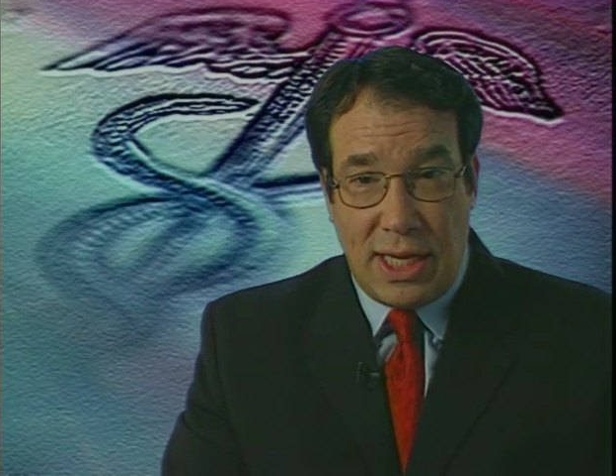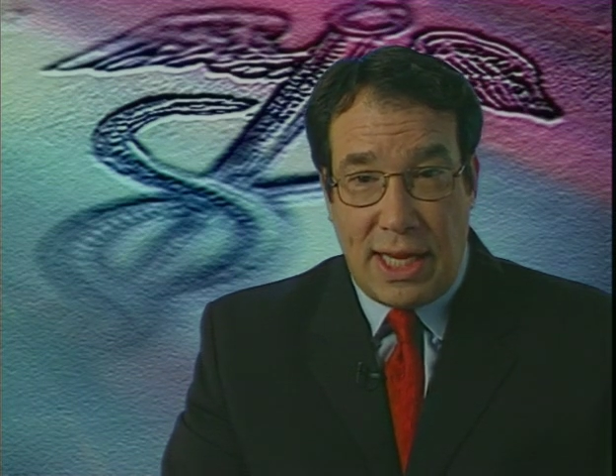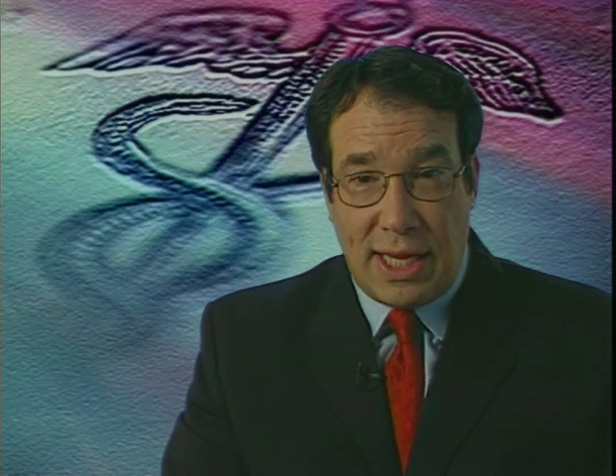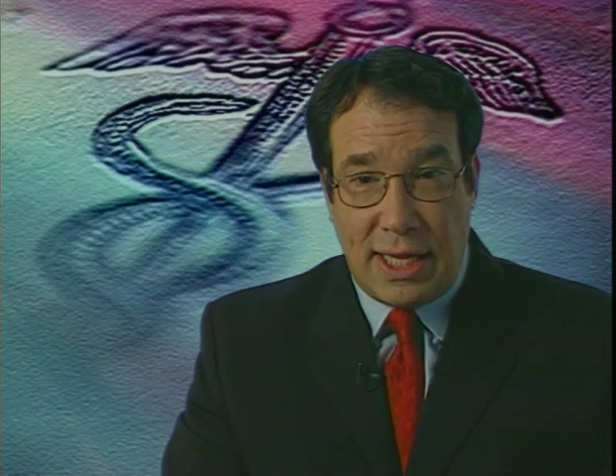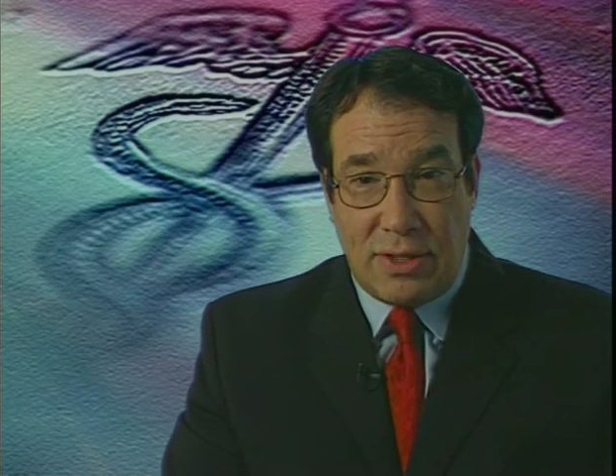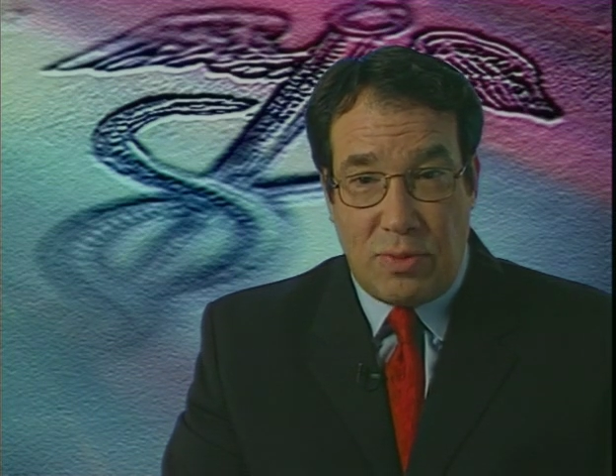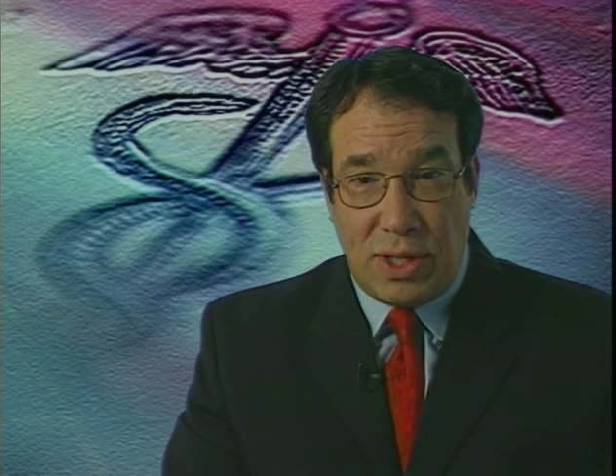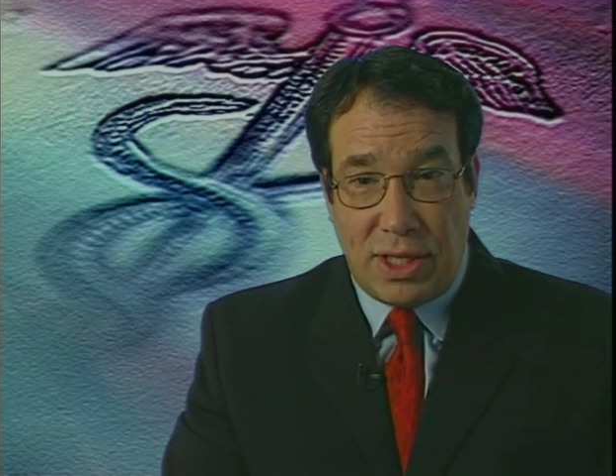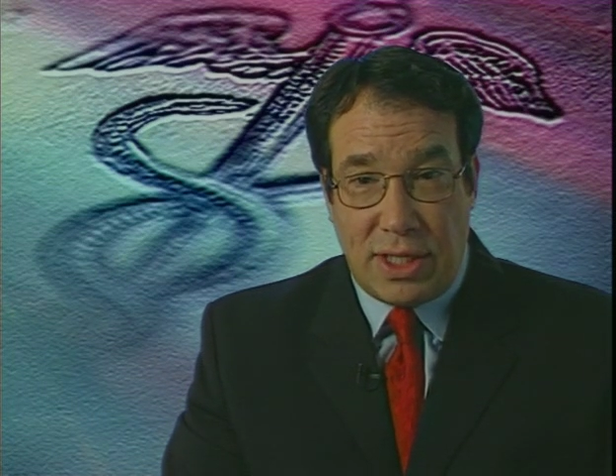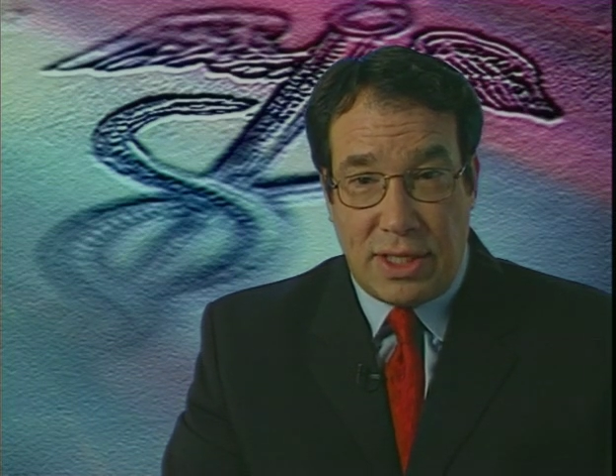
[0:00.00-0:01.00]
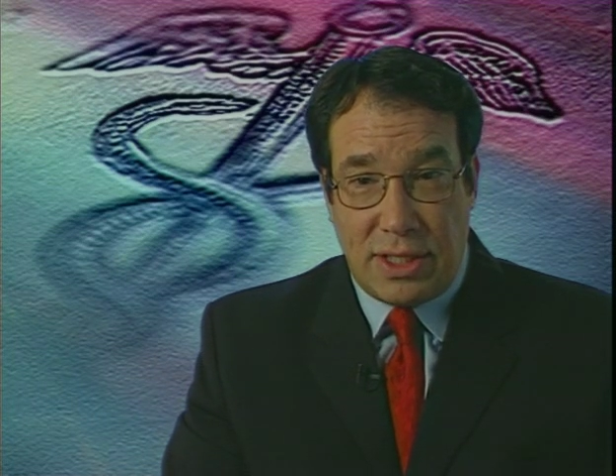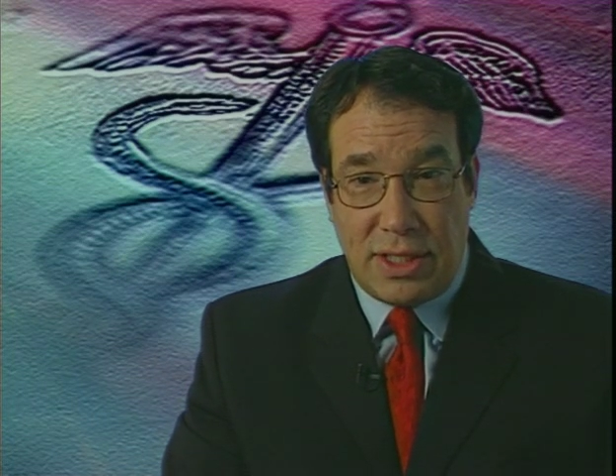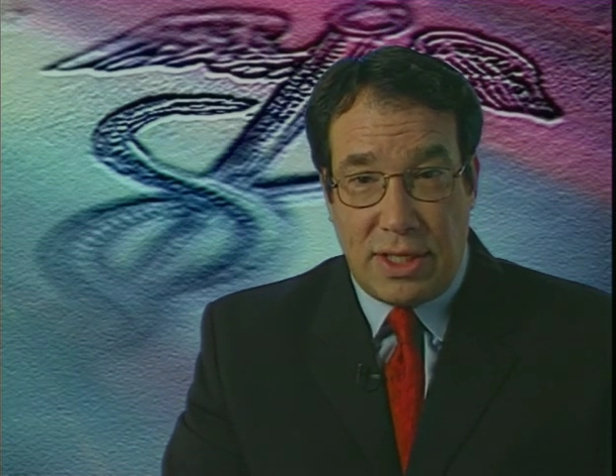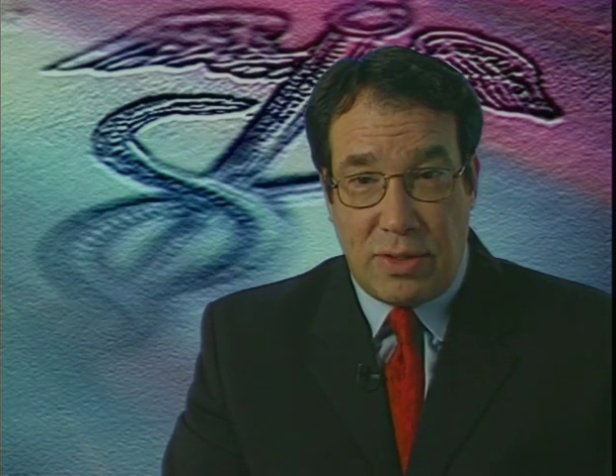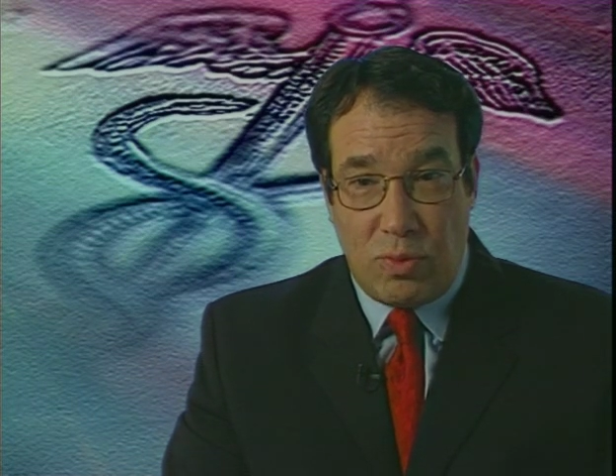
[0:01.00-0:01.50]
and we think that
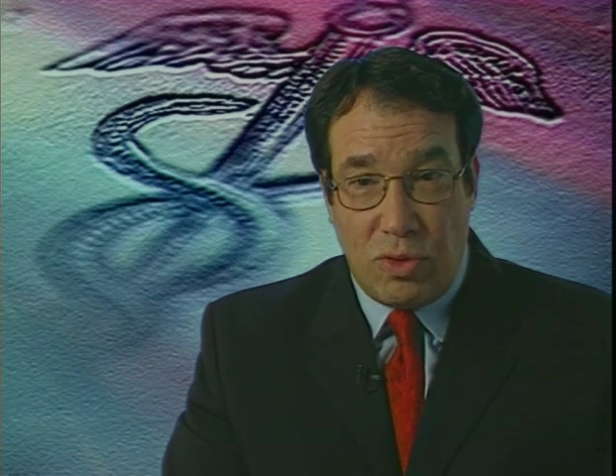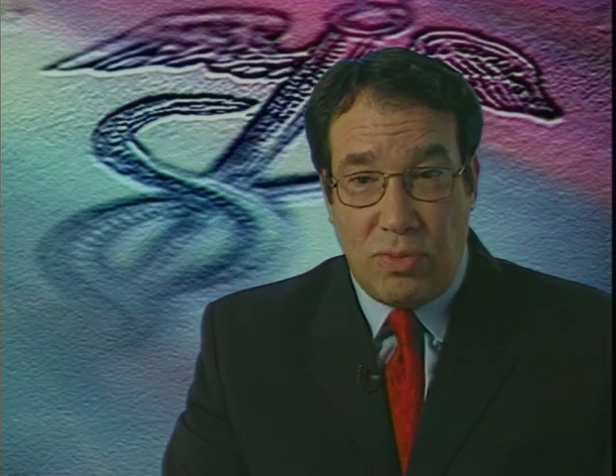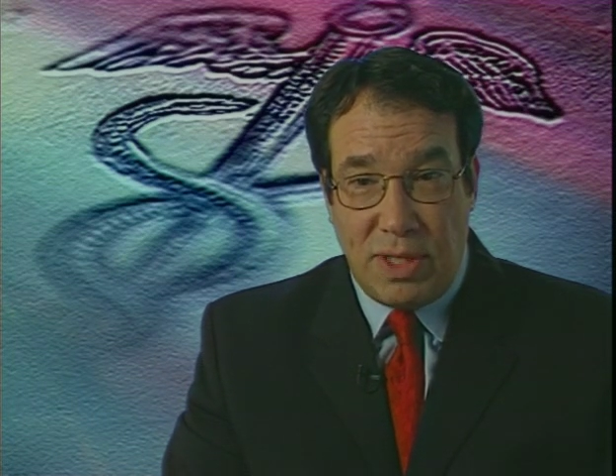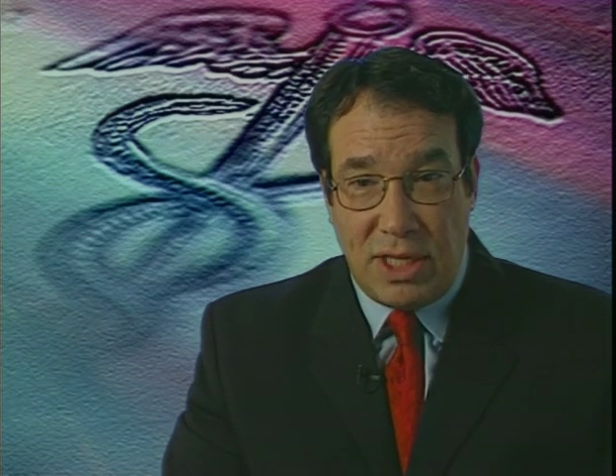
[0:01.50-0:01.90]
it will be